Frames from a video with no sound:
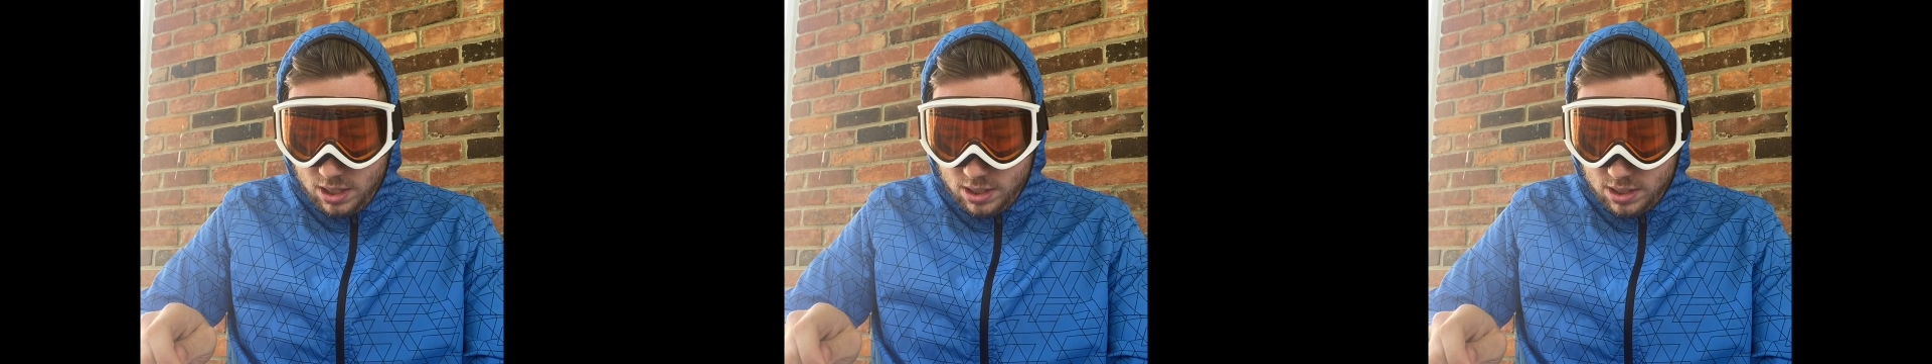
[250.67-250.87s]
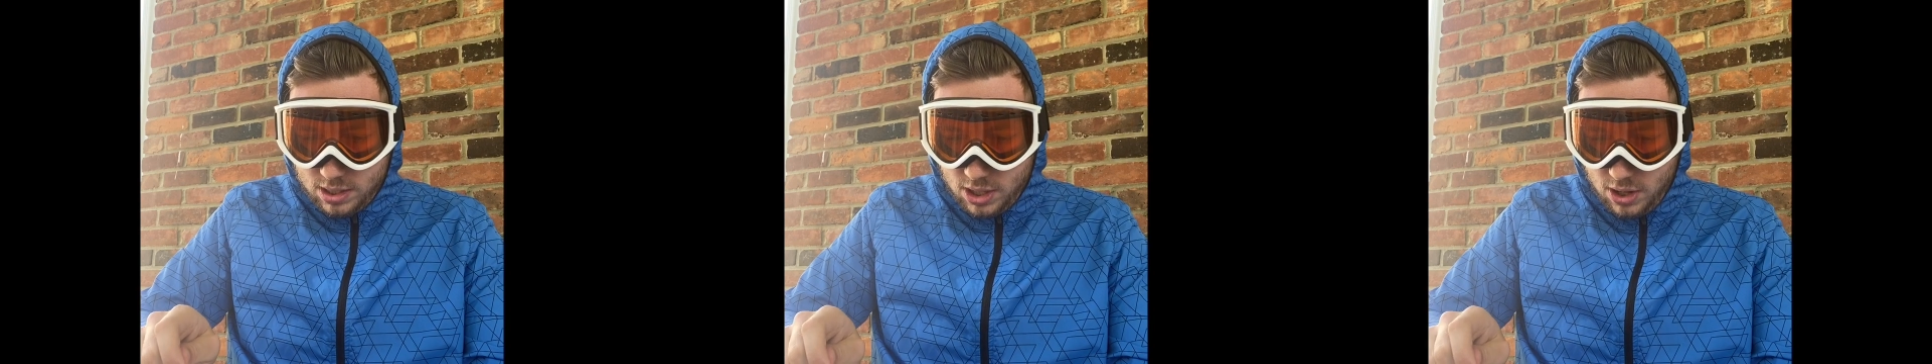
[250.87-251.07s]

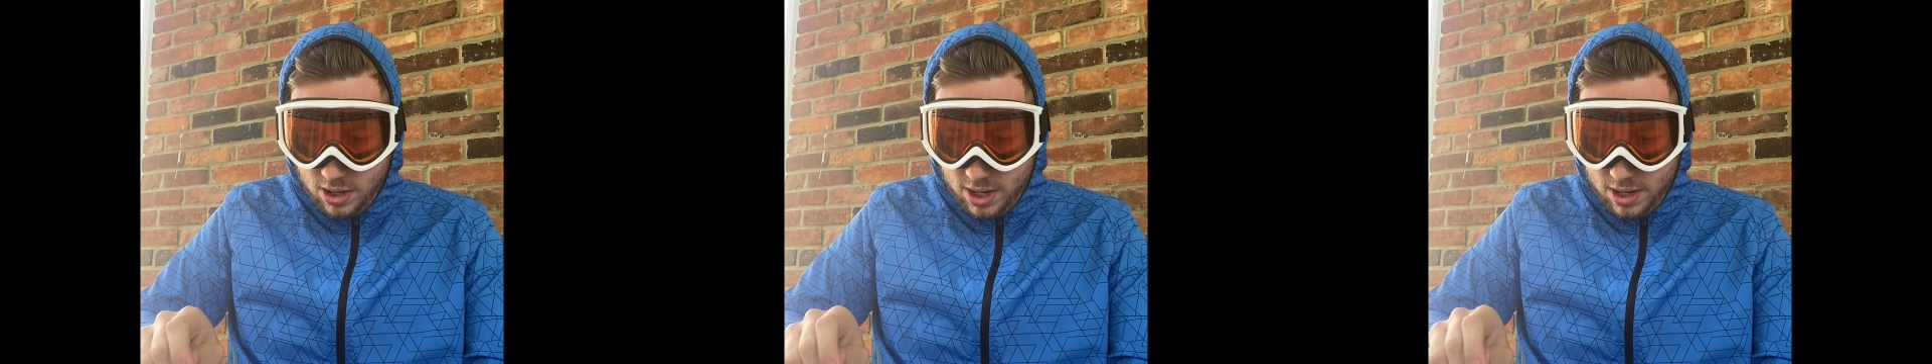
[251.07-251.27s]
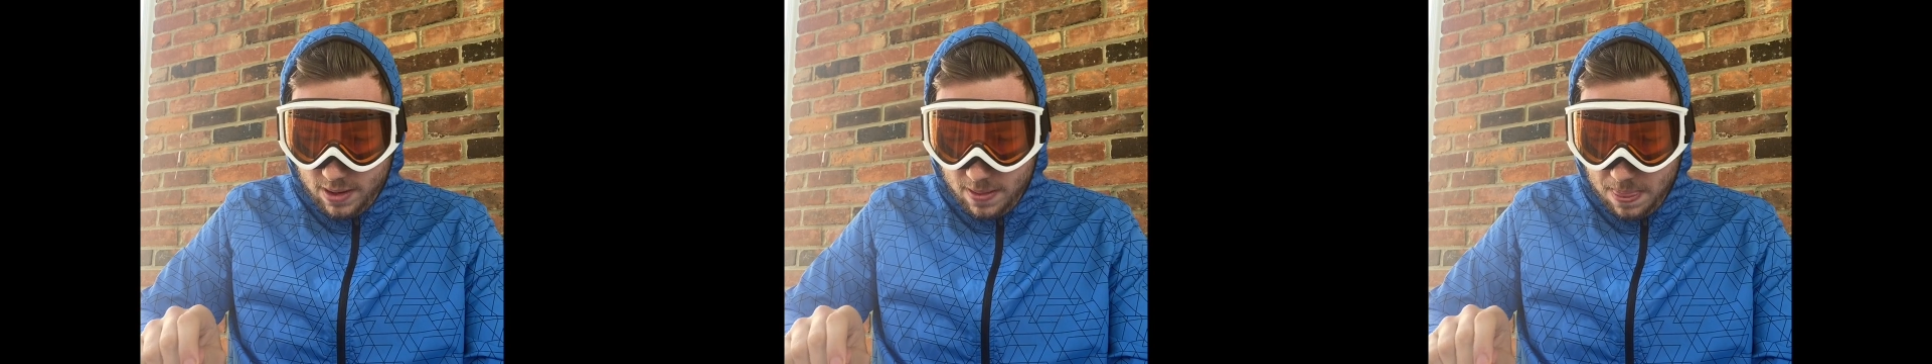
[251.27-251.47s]
Turn
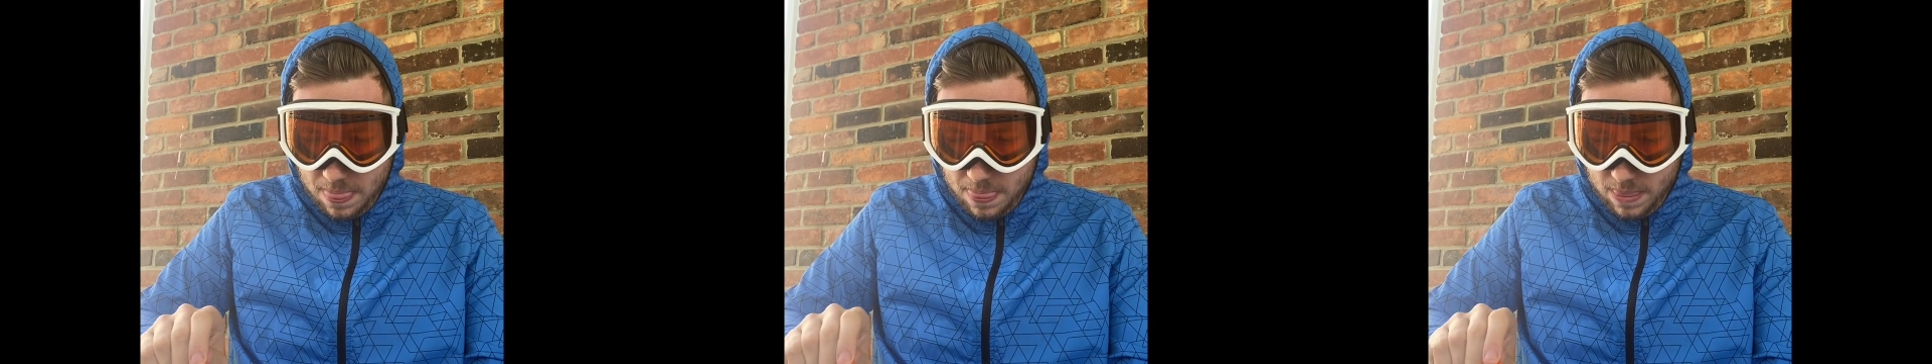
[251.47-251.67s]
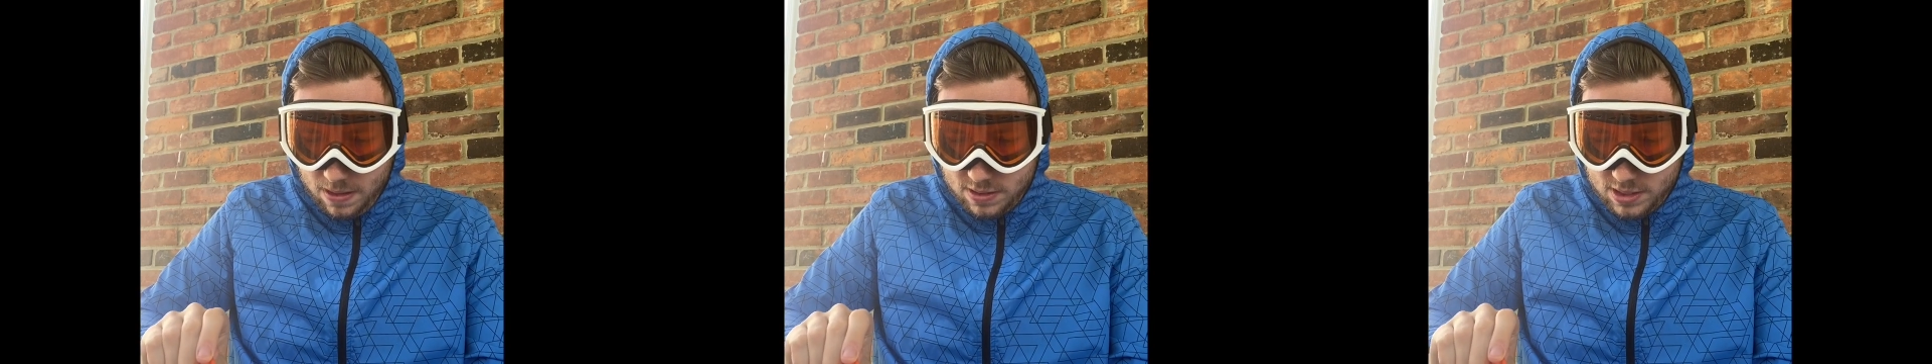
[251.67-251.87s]
it,
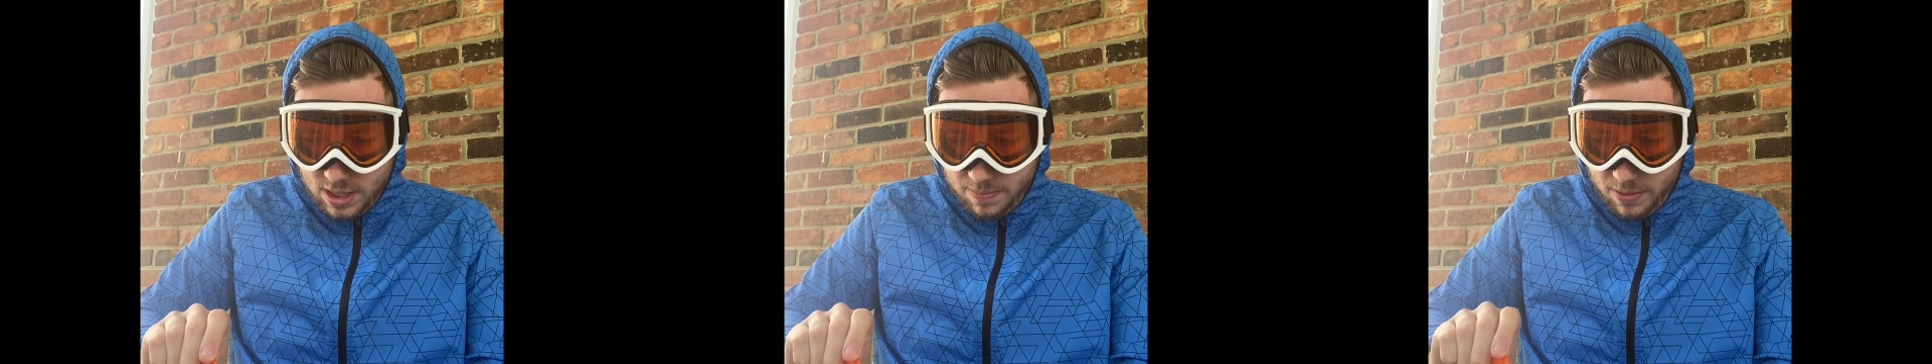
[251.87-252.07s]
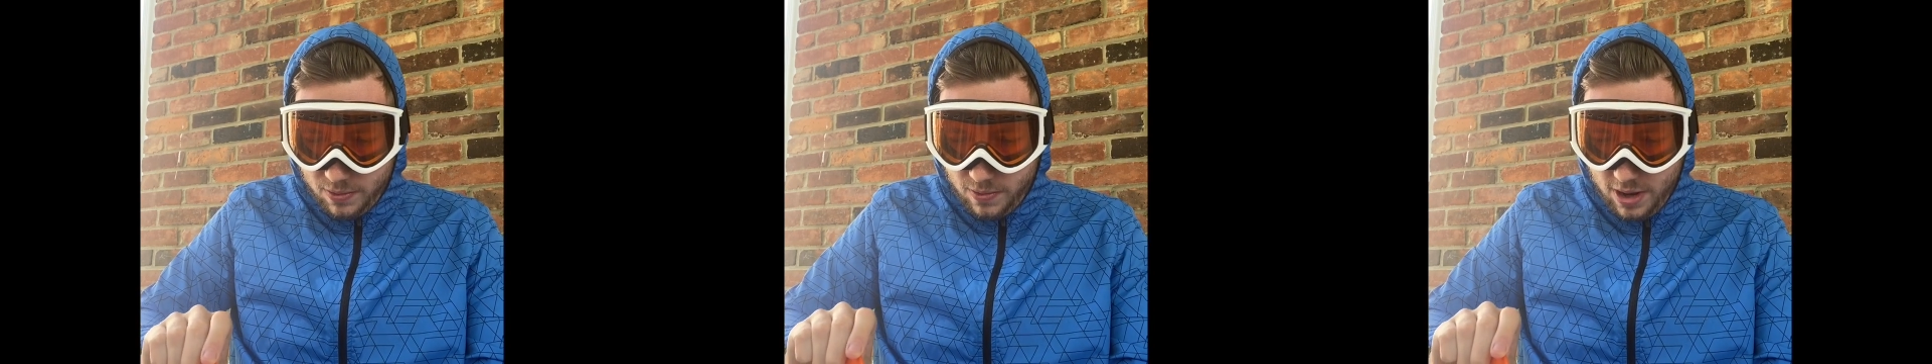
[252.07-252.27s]

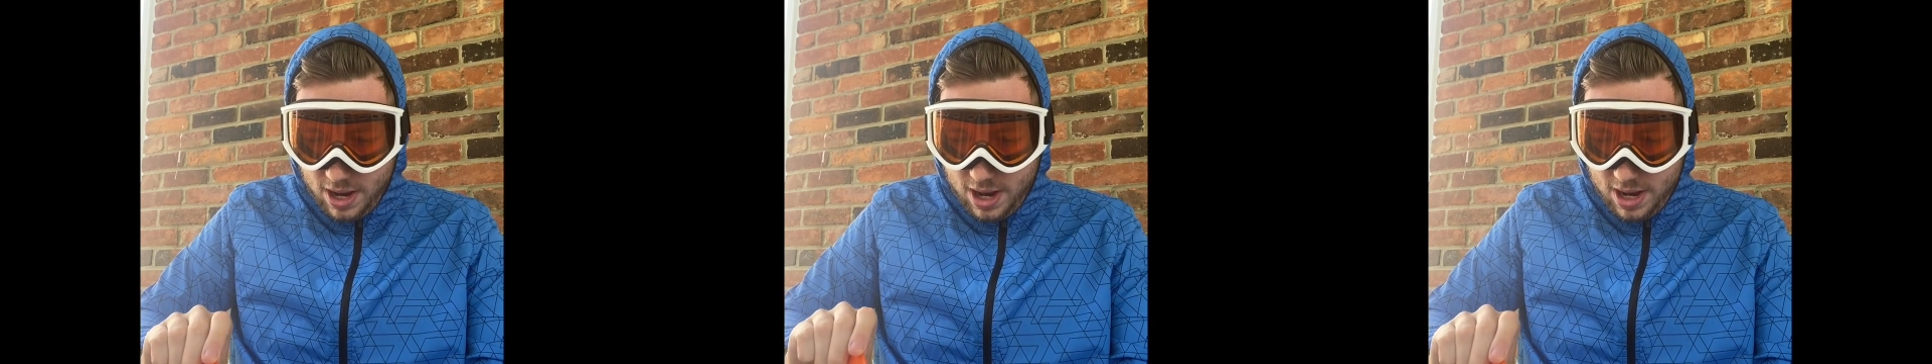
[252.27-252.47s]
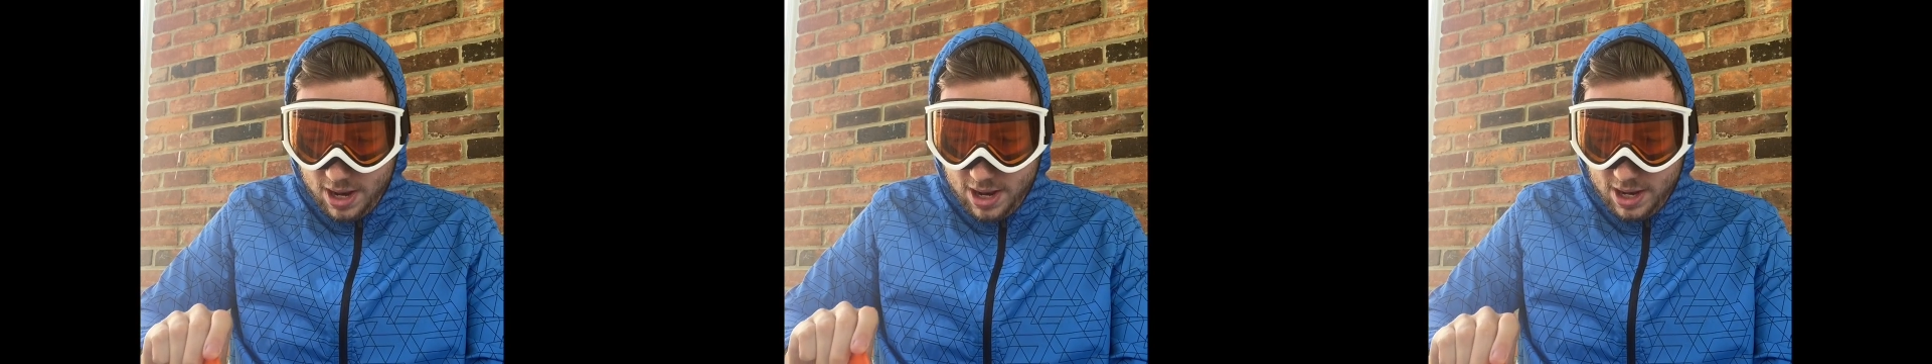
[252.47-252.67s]
dump it
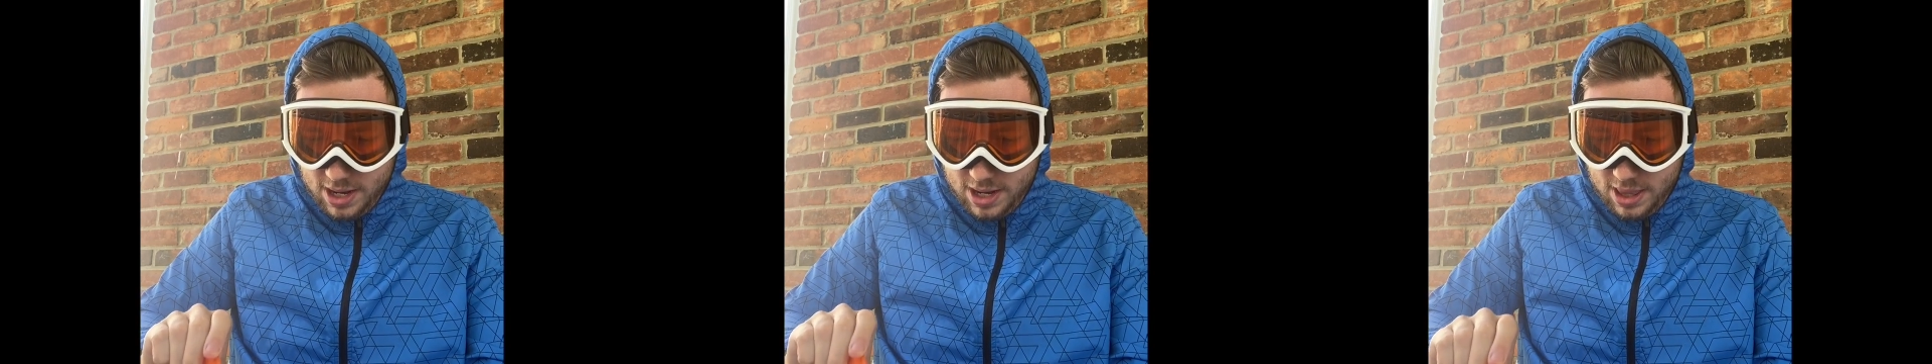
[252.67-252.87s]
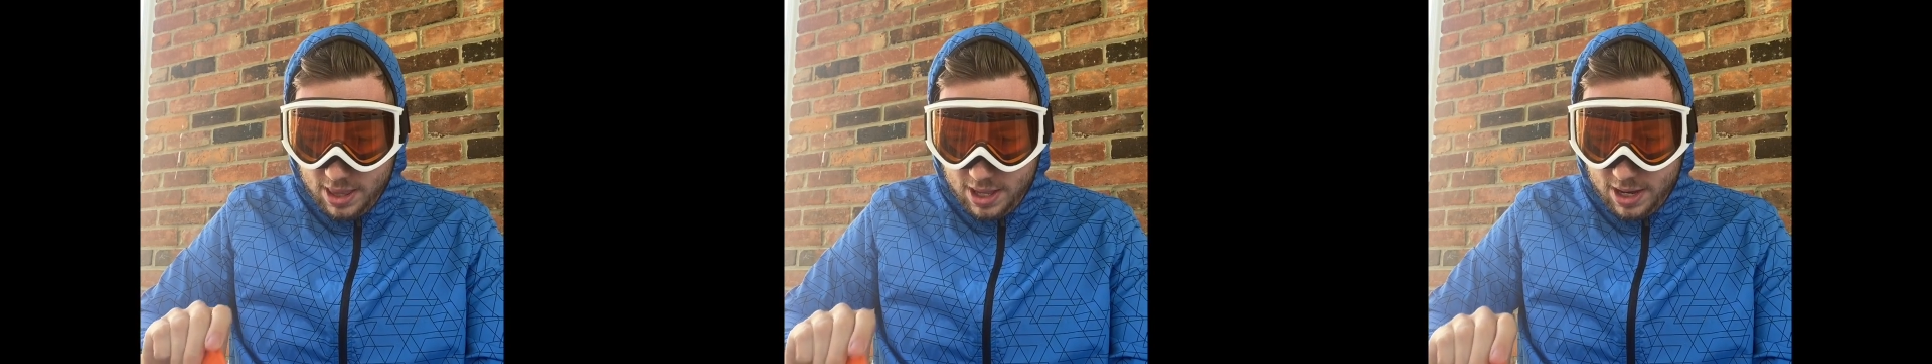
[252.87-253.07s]
right
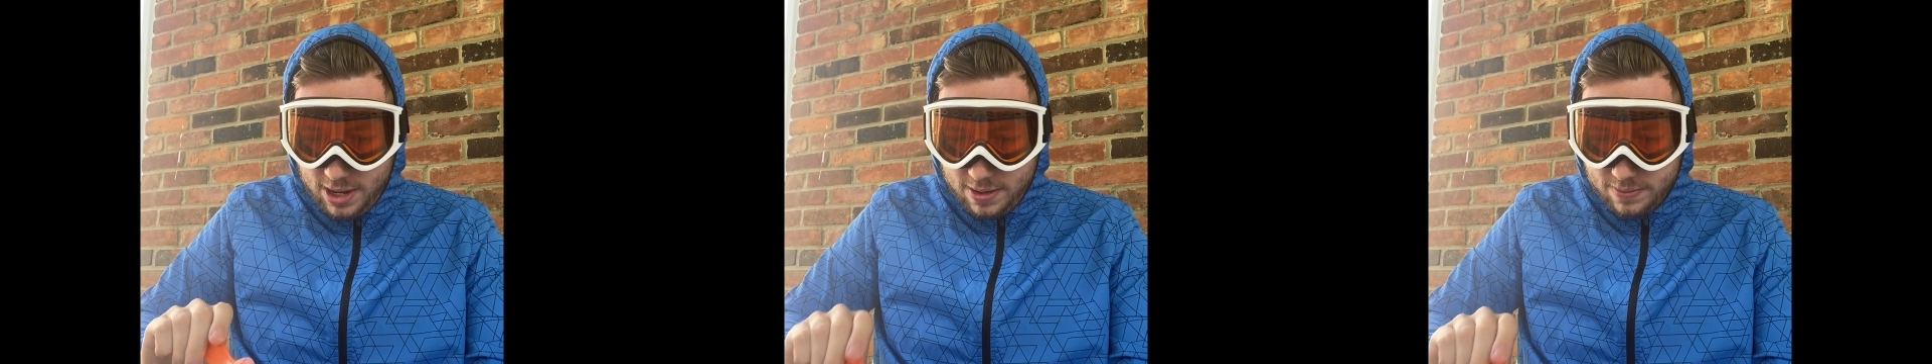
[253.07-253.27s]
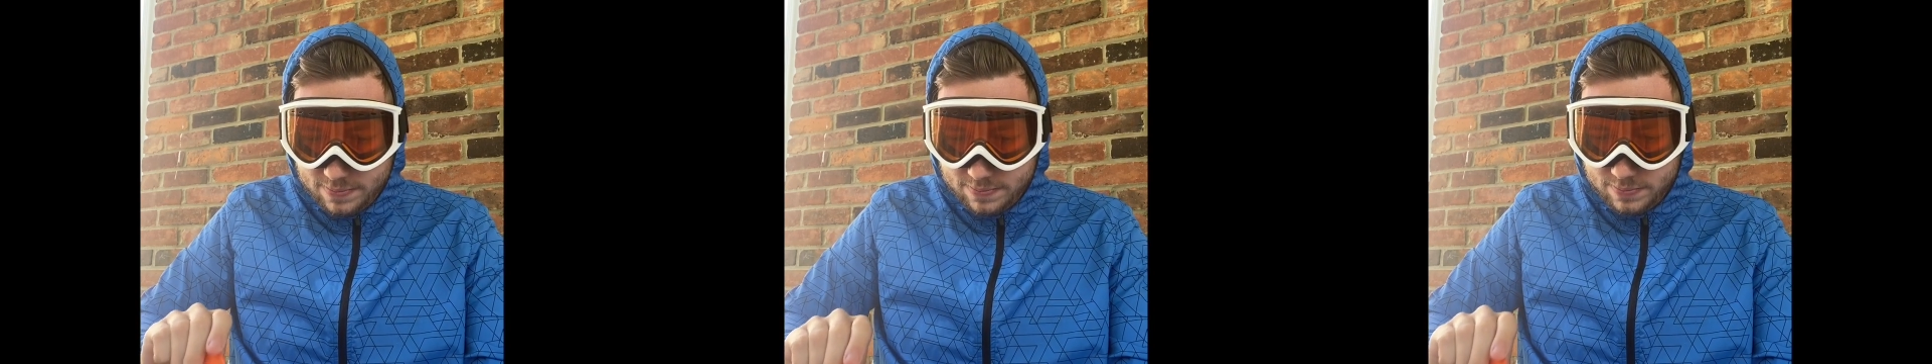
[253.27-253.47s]
in there,